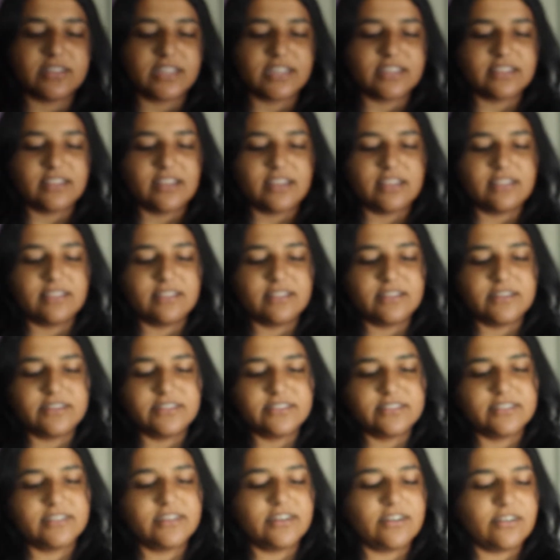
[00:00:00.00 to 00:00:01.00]
Like, they
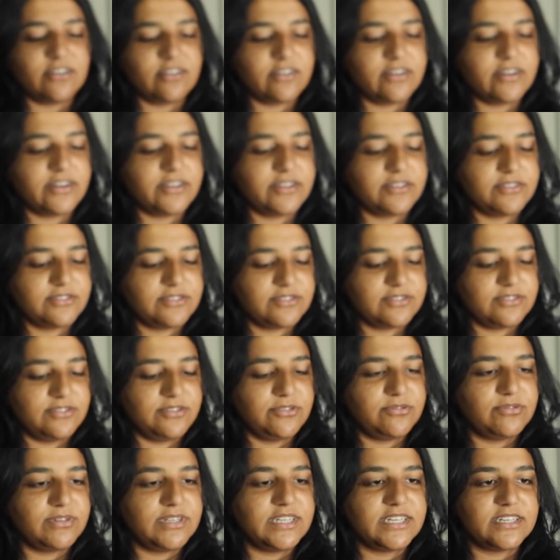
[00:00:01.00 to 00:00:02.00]
literally are
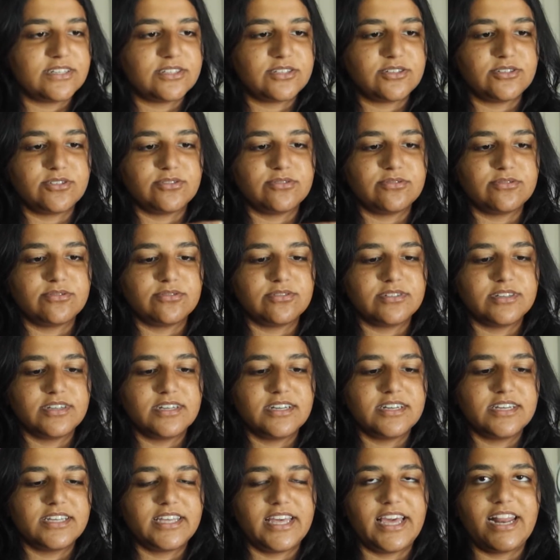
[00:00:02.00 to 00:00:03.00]
unique to
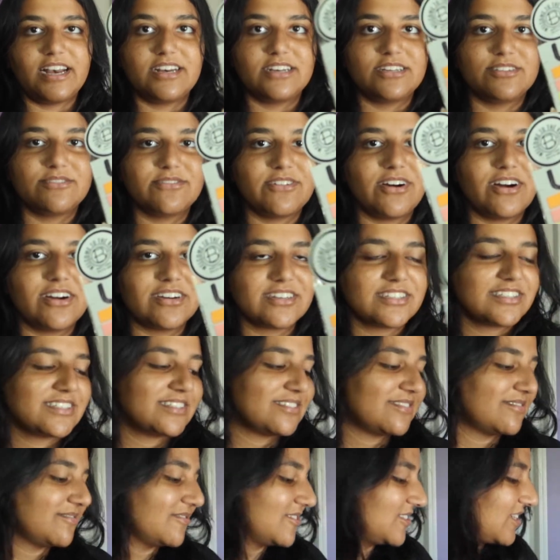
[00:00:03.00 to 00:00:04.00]
Kennedy Fox,
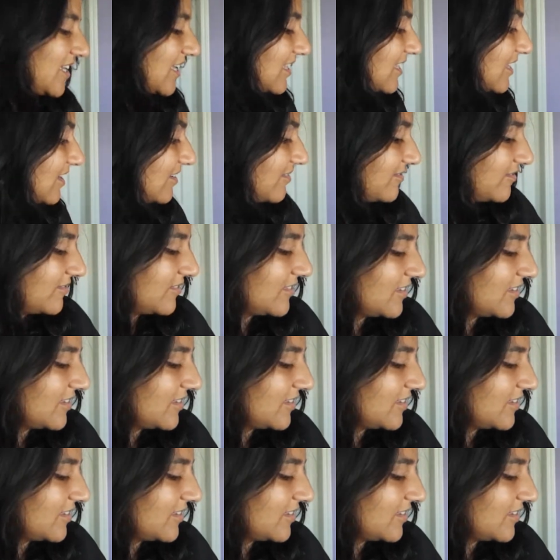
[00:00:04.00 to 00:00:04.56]
which I love.